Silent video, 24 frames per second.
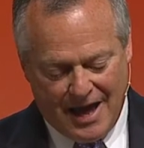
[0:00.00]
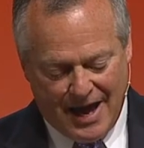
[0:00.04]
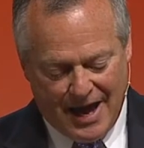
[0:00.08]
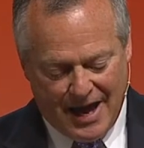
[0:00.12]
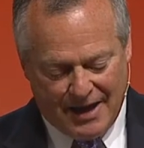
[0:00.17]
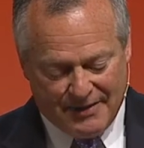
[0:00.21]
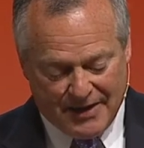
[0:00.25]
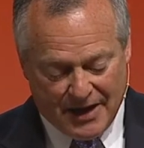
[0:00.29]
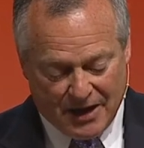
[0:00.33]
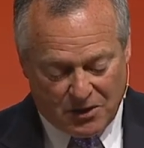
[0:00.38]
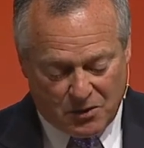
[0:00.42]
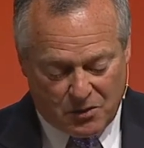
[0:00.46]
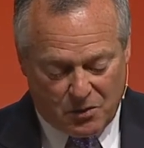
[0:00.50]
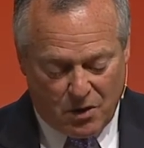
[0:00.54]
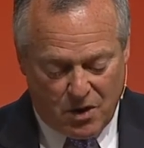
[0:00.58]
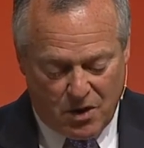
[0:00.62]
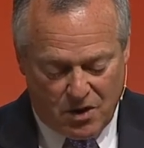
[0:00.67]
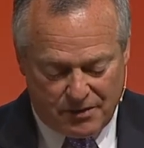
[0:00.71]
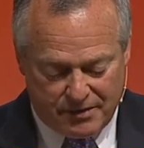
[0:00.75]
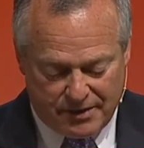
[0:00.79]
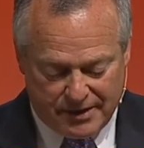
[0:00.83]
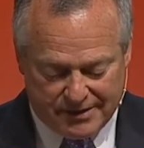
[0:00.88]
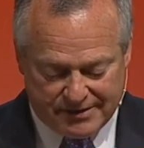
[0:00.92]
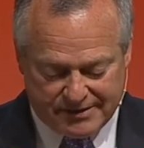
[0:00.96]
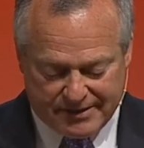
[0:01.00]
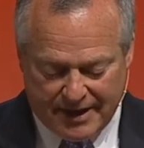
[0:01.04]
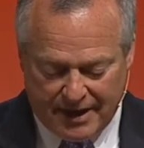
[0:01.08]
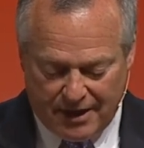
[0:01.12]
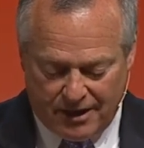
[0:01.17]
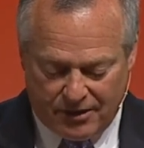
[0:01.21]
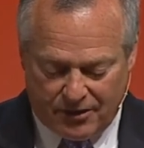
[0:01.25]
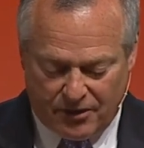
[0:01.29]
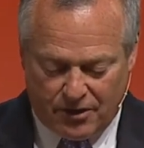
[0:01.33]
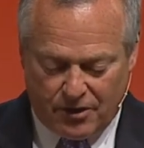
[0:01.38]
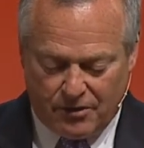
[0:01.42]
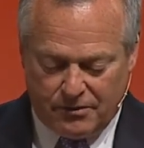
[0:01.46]
And that quote is
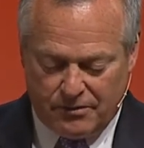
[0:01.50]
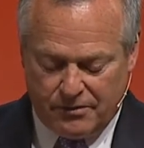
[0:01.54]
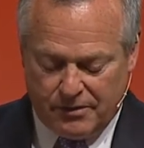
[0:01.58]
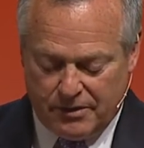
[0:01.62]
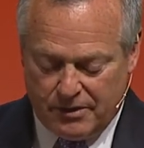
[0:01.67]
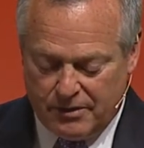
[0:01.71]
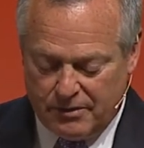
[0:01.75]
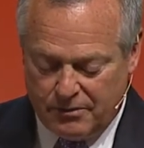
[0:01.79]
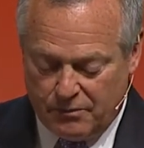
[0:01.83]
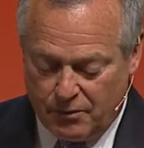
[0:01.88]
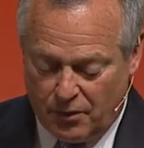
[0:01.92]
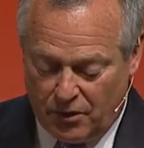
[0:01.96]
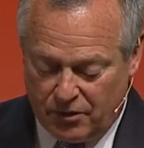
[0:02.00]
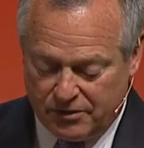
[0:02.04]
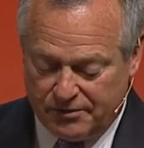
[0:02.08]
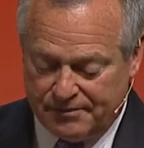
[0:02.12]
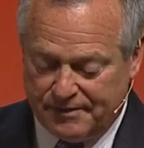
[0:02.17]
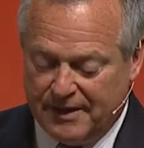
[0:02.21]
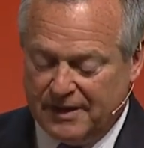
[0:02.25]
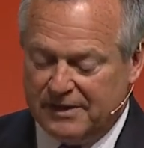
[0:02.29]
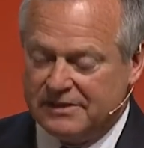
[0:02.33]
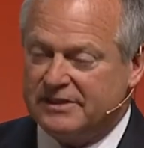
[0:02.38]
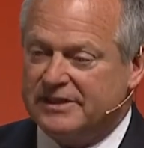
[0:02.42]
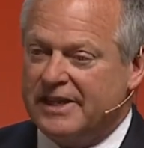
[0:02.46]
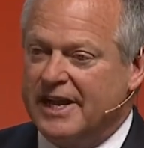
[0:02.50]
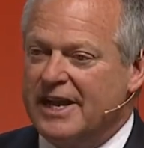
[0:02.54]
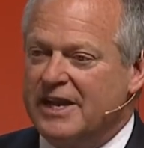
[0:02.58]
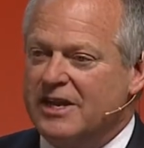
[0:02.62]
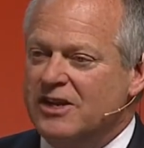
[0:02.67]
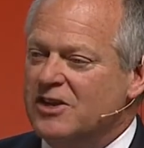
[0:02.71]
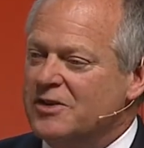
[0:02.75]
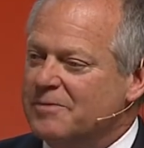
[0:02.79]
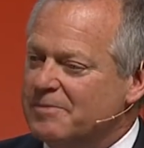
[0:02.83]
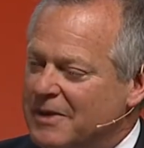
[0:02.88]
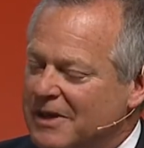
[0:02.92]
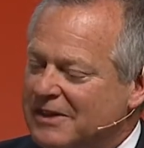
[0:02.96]
Eleanor Roosevelt
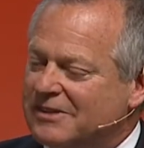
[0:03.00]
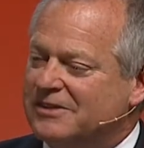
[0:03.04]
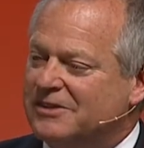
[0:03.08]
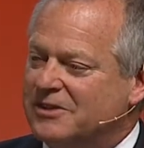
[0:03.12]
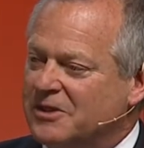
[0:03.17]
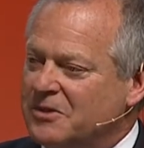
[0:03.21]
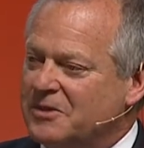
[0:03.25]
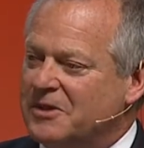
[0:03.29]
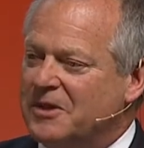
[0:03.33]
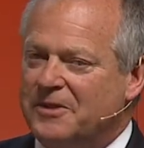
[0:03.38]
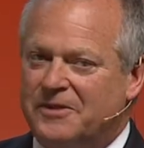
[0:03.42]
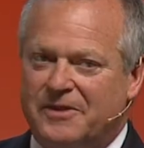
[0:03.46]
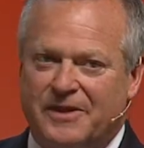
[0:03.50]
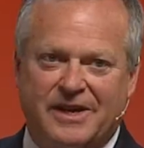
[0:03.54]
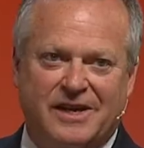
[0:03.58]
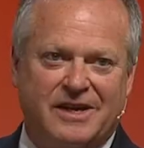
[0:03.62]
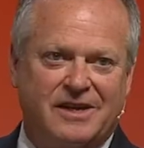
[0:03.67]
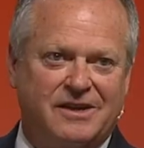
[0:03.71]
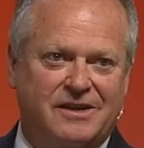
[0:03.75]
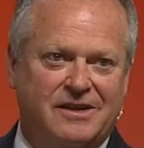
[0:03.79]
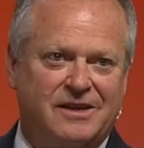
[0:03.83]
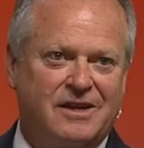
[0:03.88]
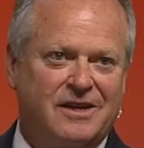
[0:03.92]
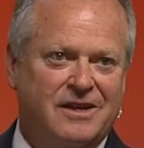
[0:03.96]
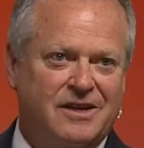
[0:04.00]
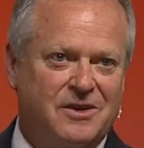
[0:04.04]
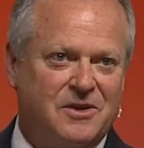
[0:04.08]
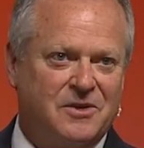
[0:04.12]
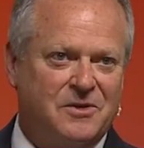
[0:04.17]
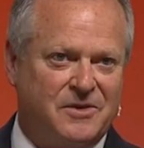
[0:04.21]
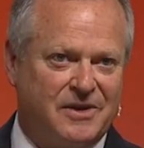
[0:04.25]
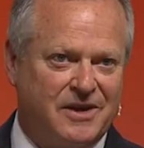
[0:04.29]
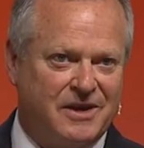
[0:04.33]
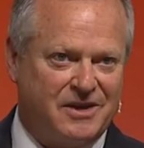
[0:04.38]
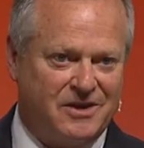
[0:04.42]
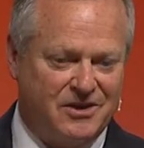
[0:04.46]
saying, "You must do the thing you
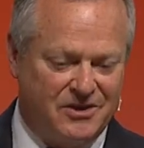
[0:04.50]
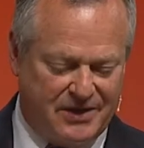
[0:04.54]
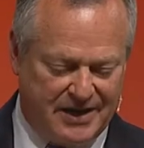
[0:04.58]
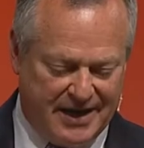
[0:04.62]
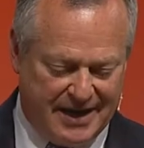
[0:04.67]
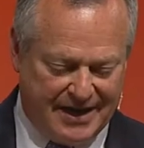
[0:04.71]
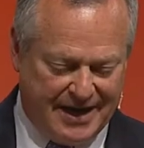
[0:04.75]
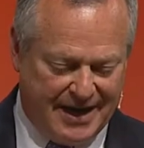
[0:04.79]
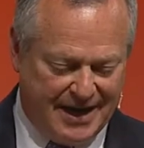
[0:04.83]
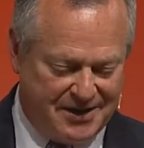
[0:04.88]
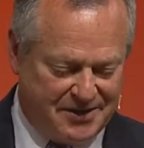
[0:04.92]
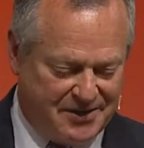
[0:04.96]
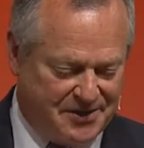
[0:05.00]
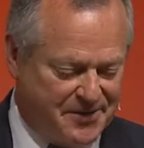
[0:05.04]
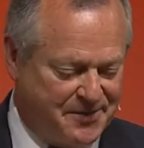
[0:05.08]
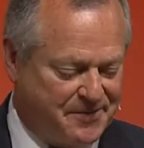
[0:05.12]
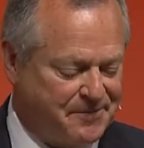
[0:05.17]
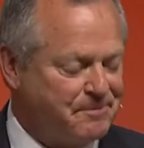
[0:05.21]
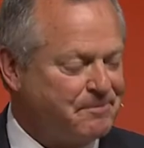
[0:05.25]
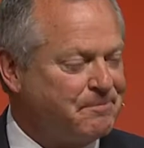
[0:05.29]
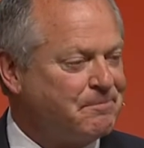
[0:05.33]
think you cannot do."